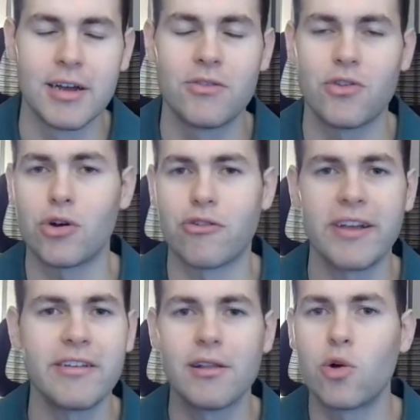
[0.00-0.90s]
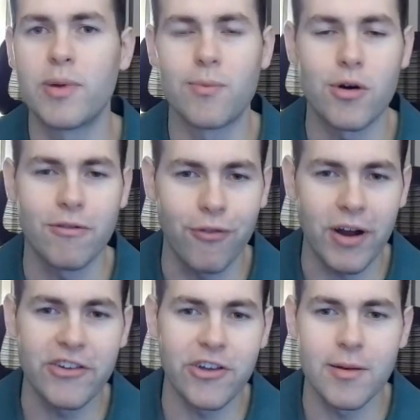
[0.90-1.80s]
So it creates a little bit more
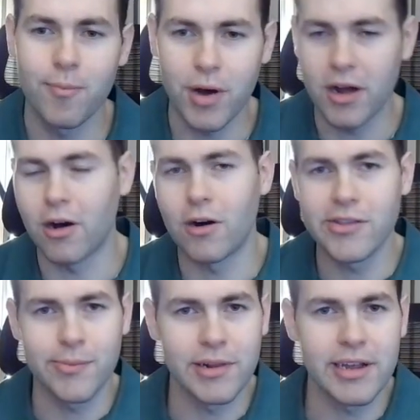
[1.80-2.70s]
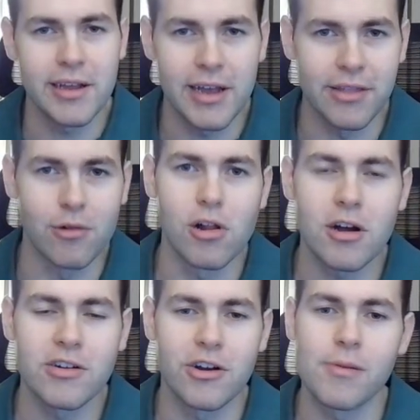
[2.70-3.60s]
friction, but ultimately in the
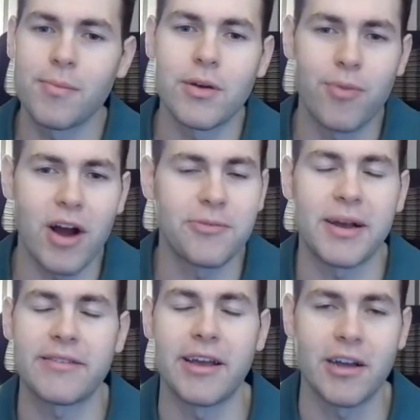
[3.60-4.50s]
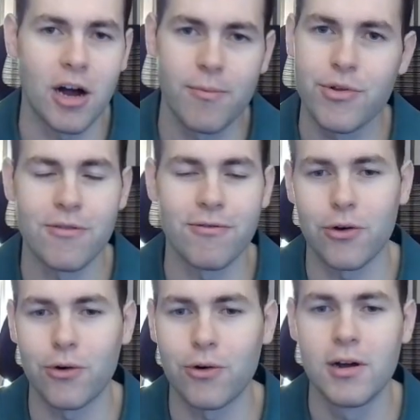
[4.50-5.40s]
long term, the prospects that come through the
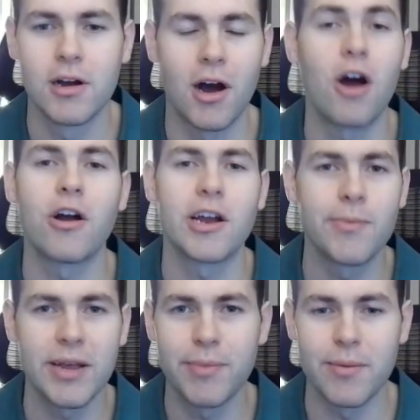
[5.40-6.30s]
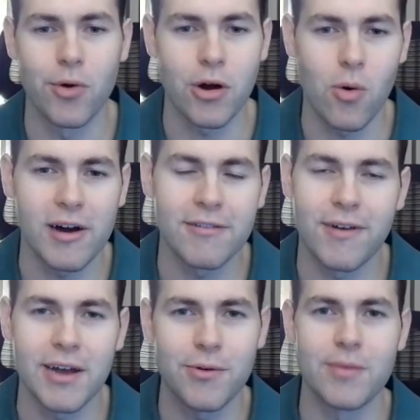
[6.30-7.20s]
funnel are going to be a bit more
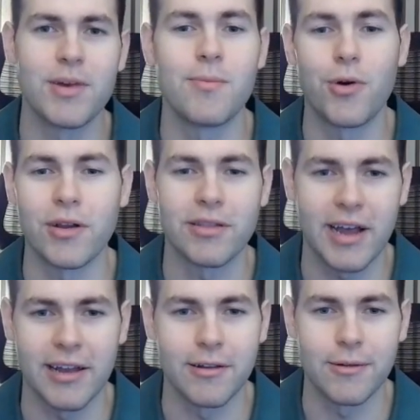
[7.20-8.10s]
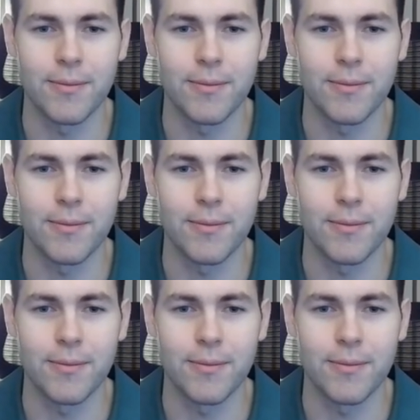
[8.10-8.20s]
qualified with a bit more intent.